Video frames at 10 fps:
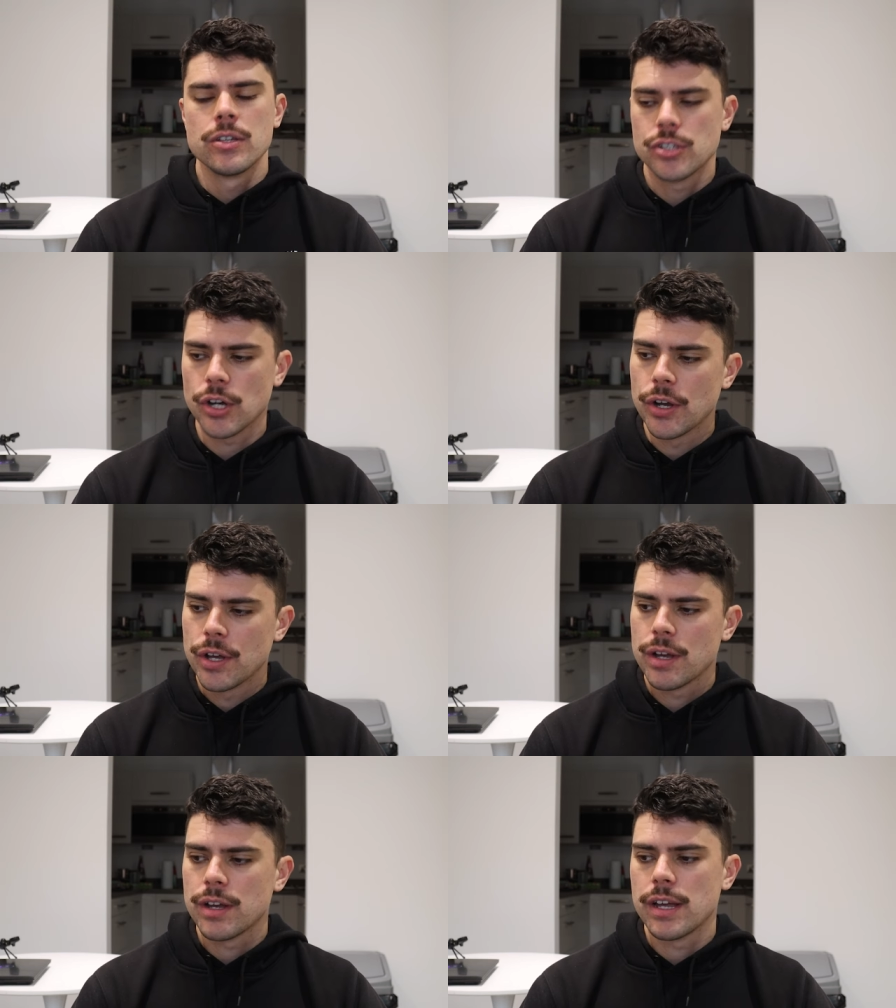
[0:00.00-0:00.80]
So
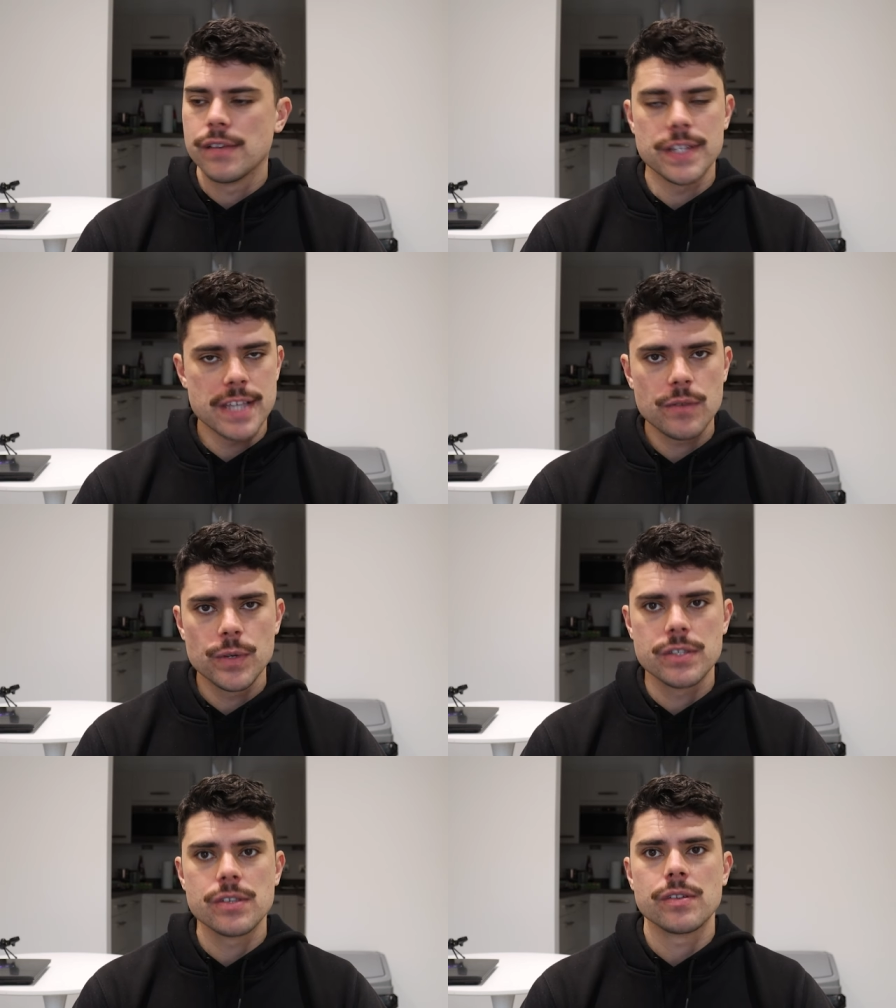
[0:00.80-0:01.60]
if it's
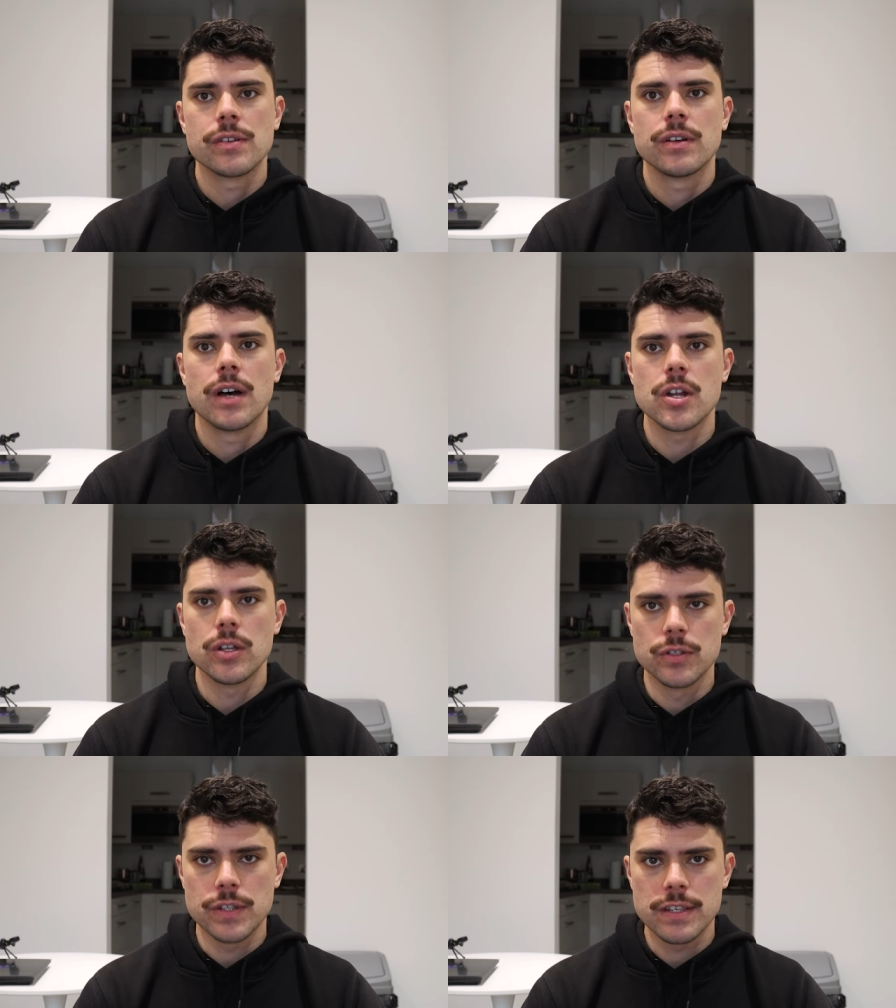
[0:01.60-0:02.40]
Edwards, I
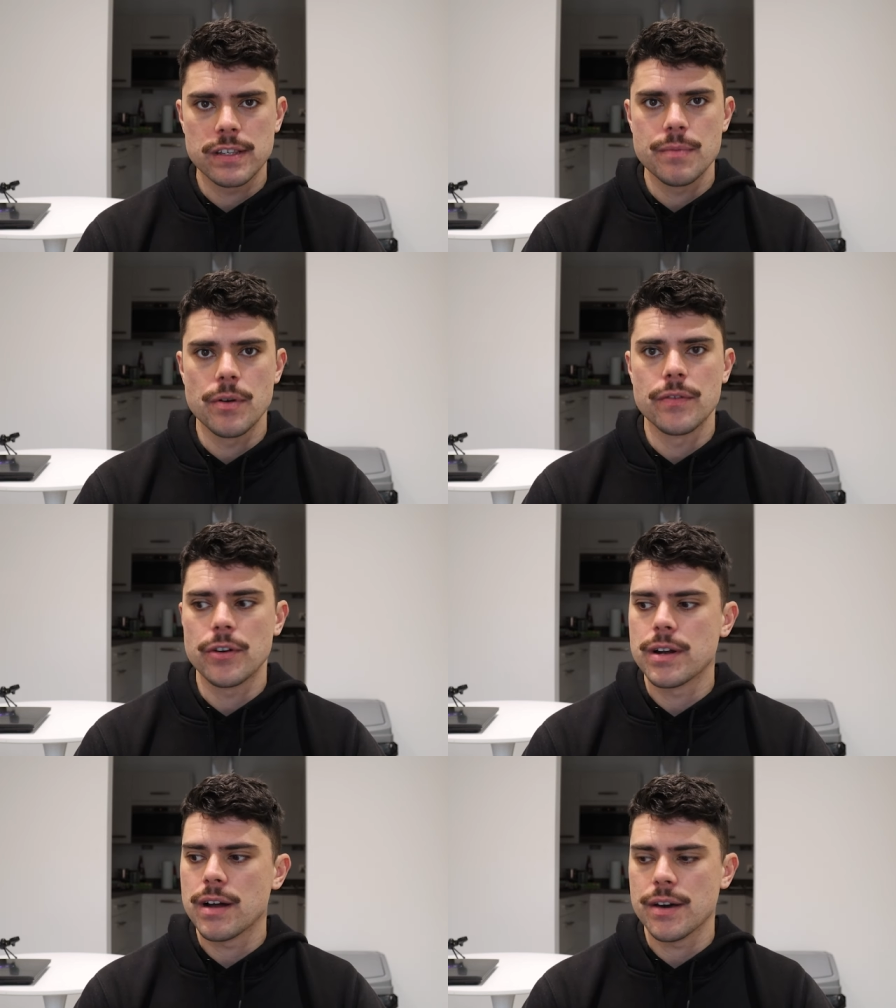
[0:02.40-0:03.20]
don't lose any sleep
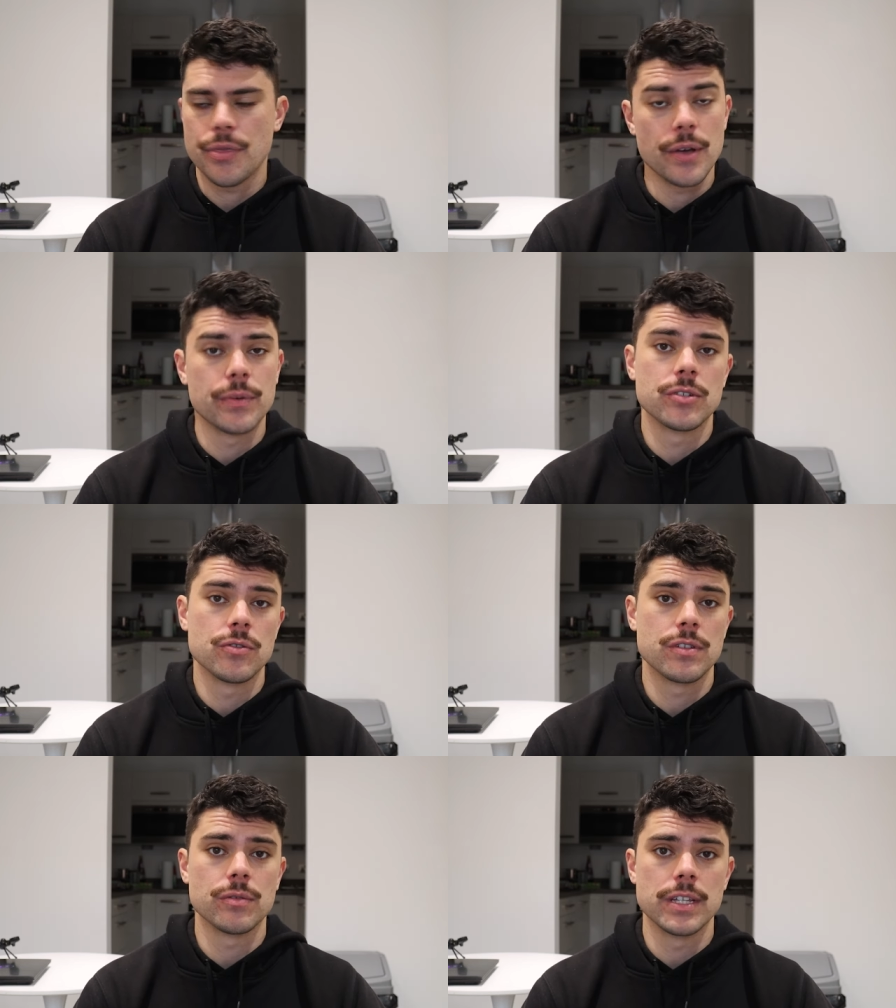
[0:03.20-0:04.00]
over it. I think we
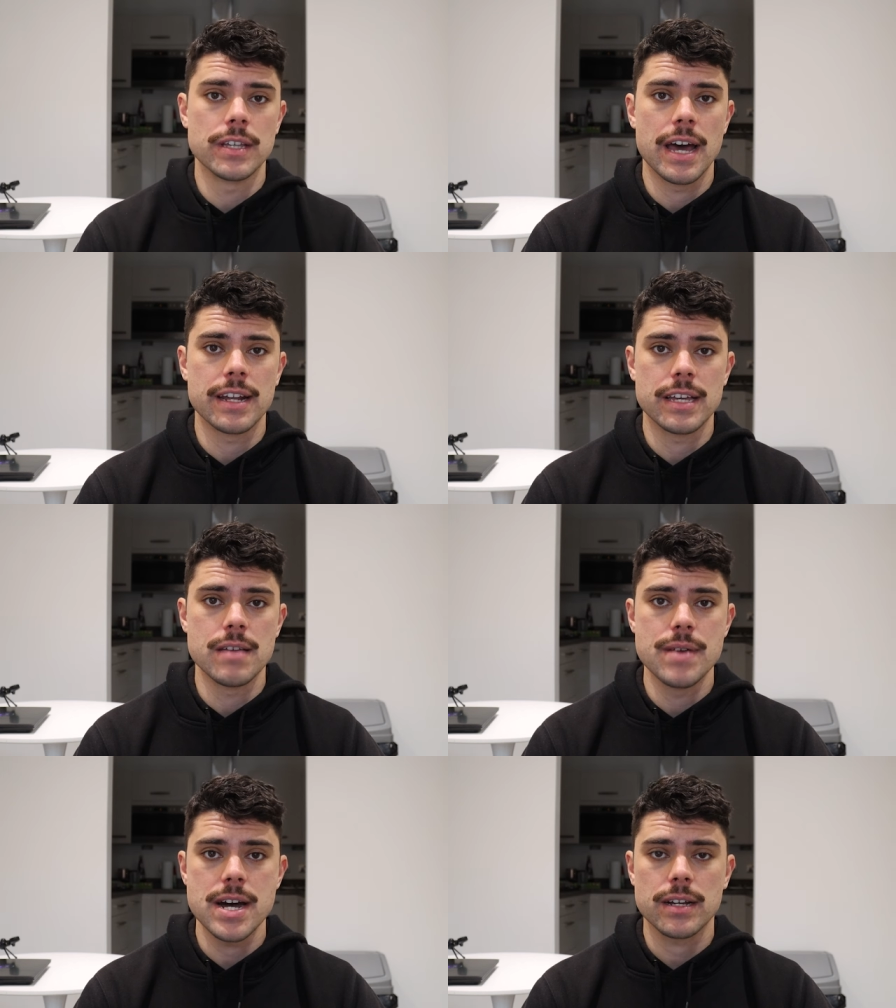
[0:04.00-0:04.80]
do still need to add a
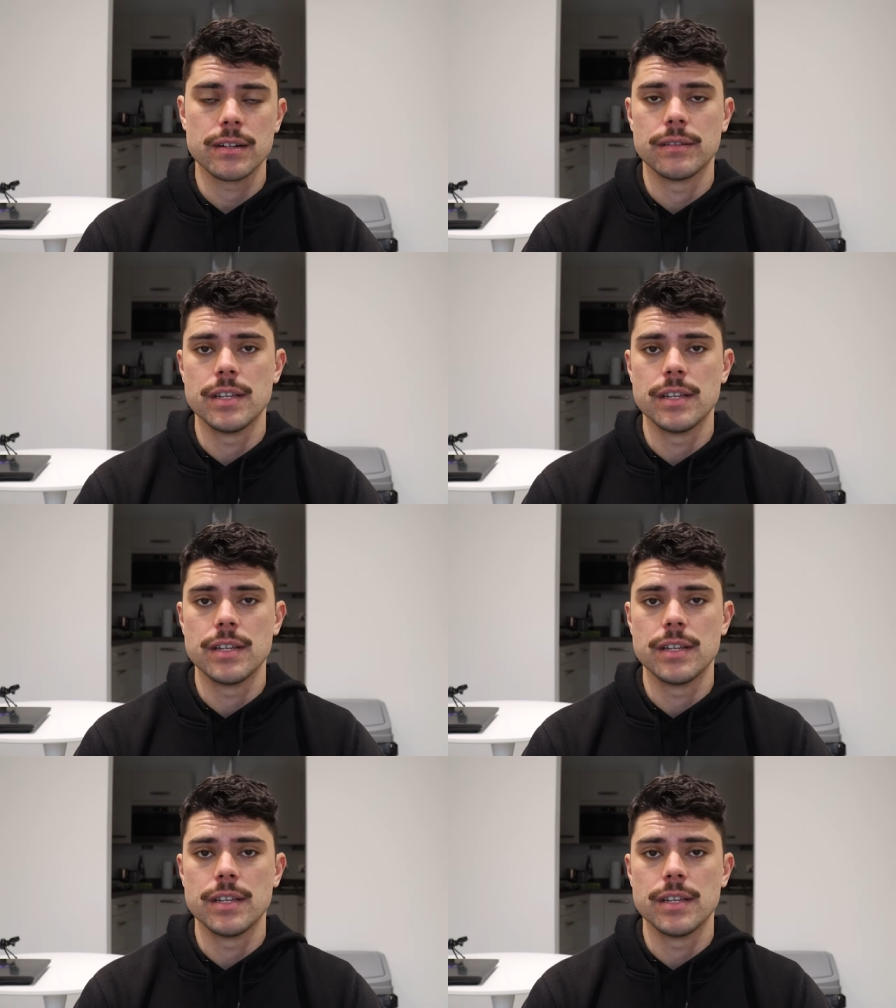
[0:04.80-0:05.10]
key back.